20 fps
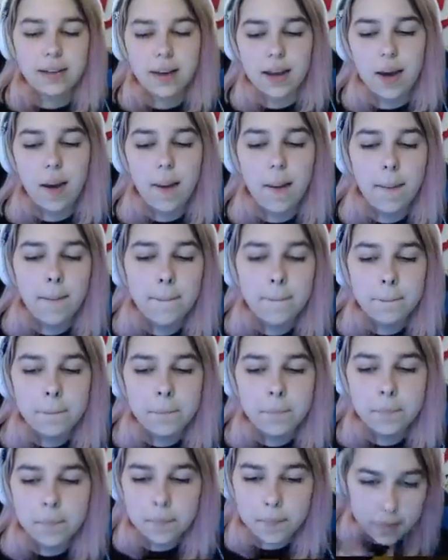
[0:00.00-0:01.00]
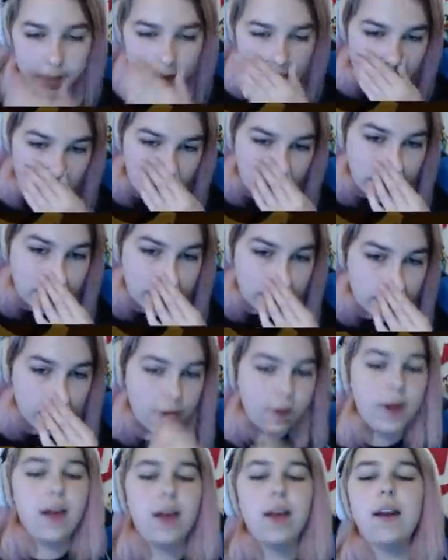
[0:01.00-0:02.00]
Minion butt, It'll be so
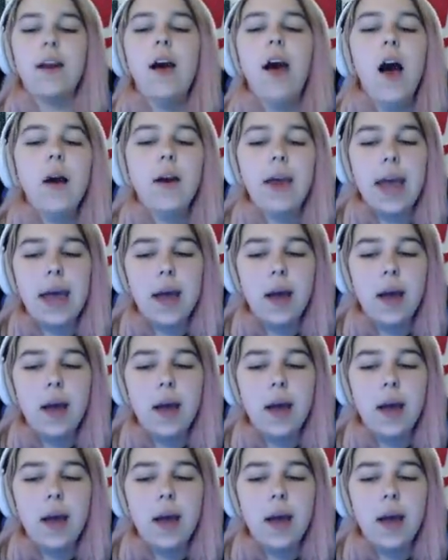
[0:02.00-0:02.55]
good. Okay.